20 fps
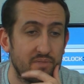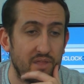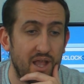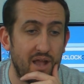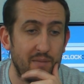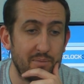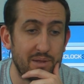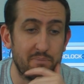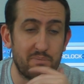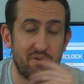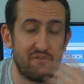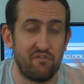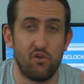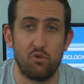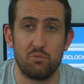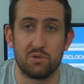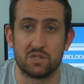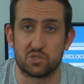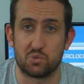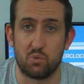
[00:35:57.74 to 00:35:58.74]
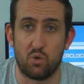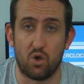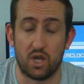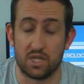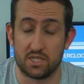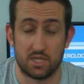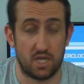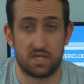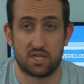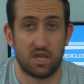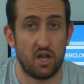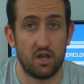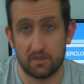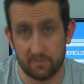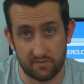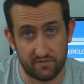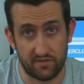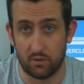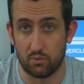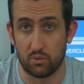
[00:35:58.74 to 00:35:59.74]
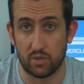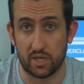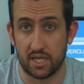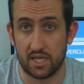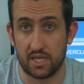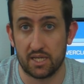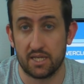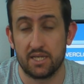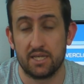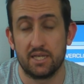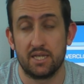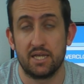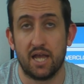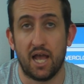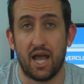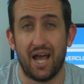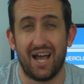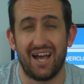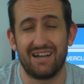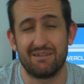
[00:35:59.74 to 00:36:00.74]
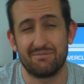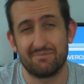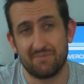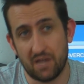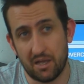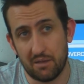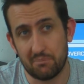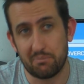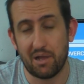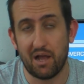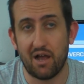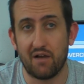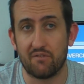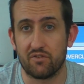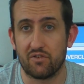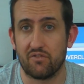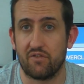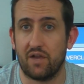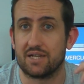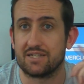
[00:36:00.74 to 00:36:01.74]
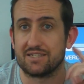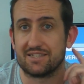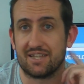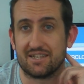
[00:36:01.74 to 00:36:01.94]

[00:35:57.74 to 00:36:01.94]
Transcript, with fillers: I mean, performance-wise, I can't fault it. Uh, apart from the fact it